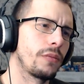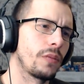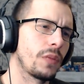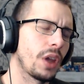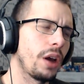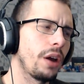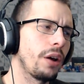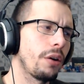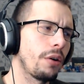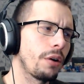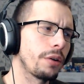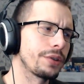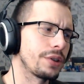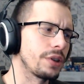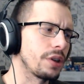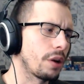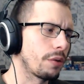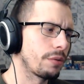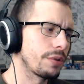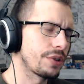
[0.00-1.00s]
I'll see.
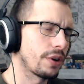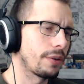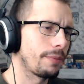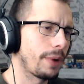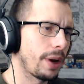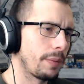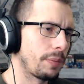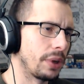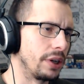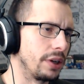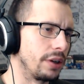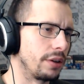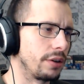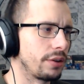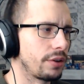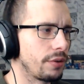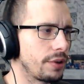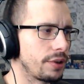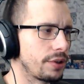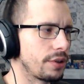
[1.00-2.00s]
I'll reserve my opinion
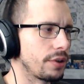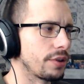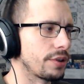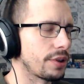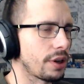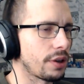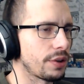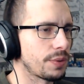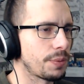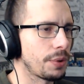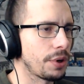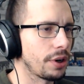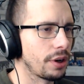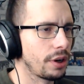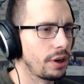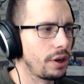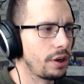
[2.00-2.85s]
until I see a stat spread,